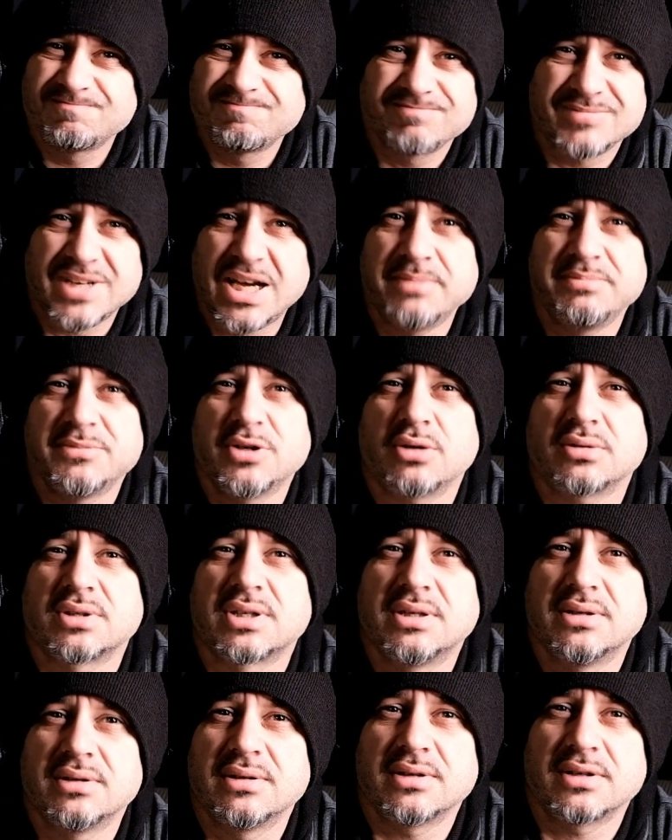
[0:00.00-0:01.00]
I'm not
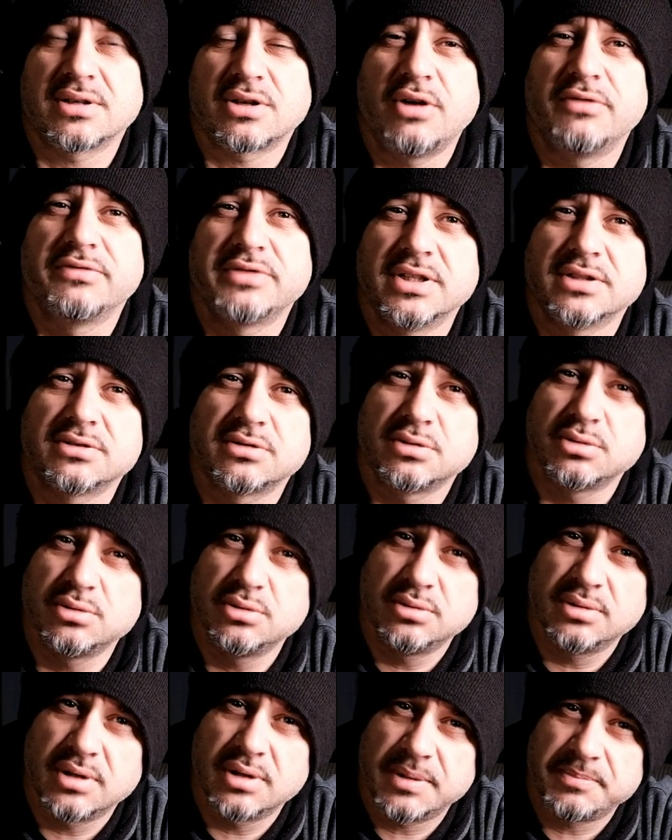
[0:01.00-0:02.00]
confident to
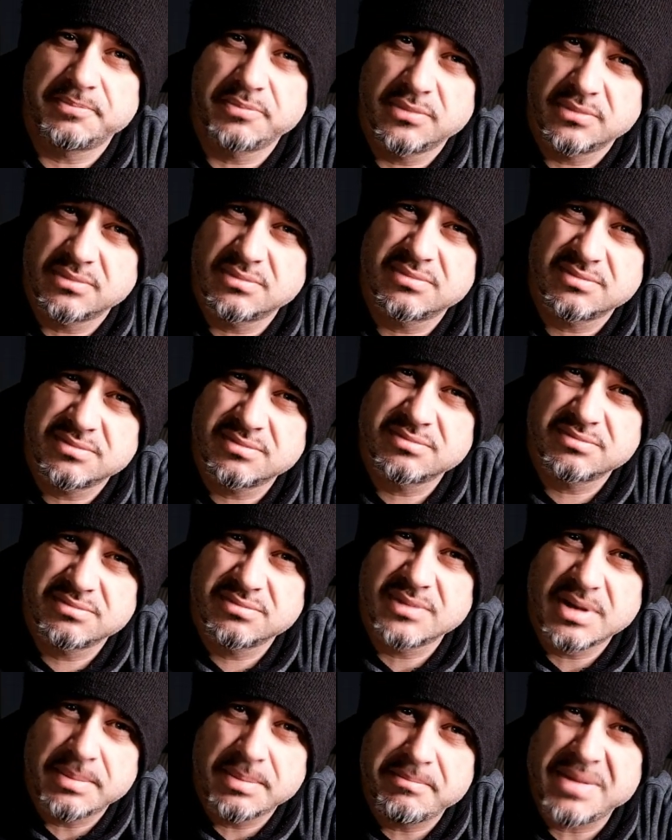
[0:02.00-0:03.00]
do
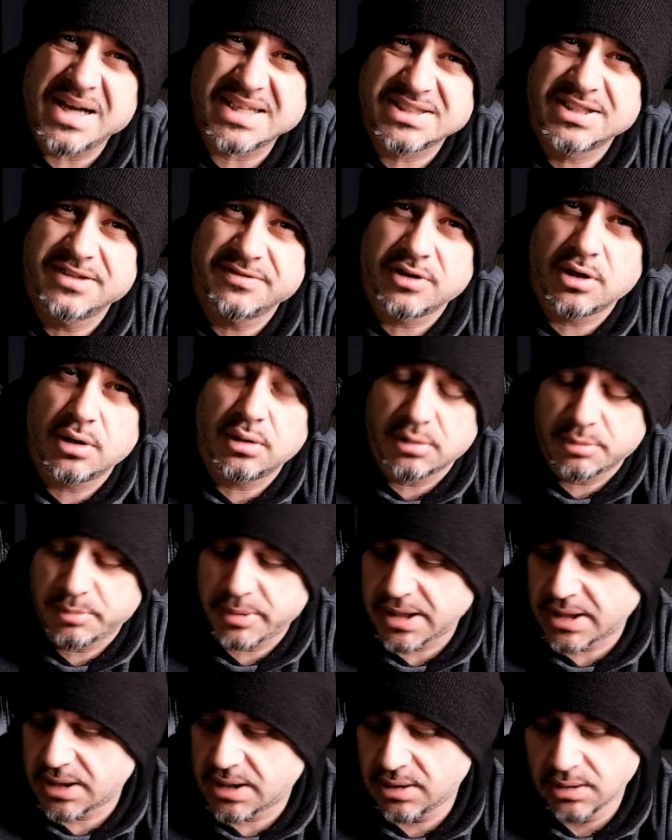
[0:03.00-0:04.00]
a massive color
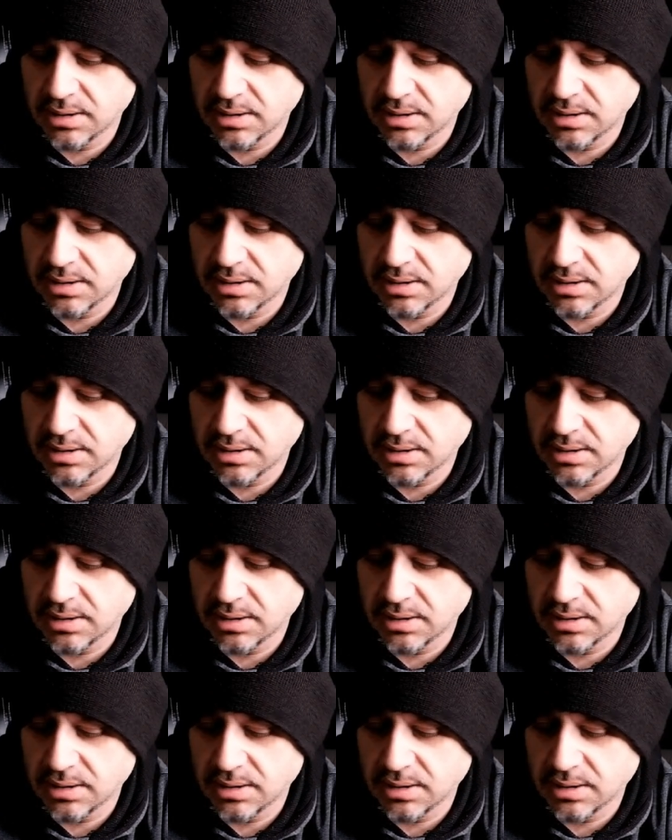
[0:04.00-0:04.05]
pack.